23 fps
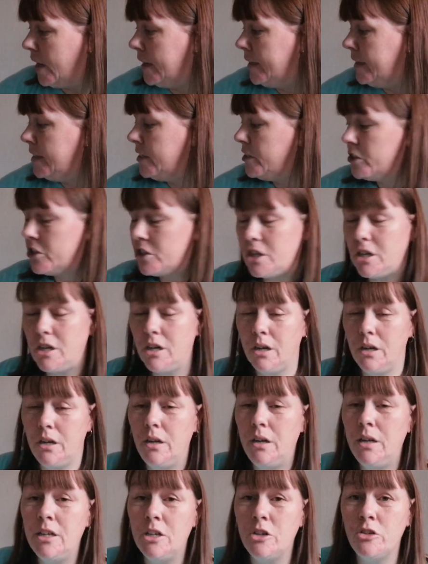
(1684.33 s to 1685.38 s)
I need to
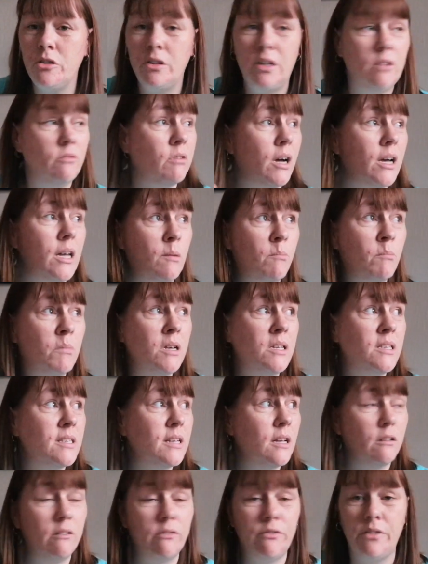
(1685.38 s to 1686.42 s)
start literally writing
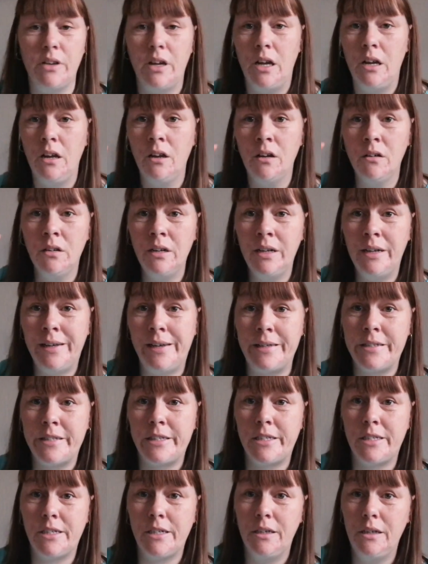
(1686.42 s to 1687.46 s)
myself a long
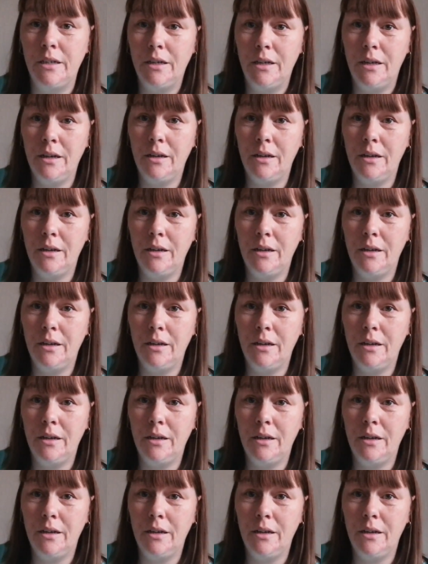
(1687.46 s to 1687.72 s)
list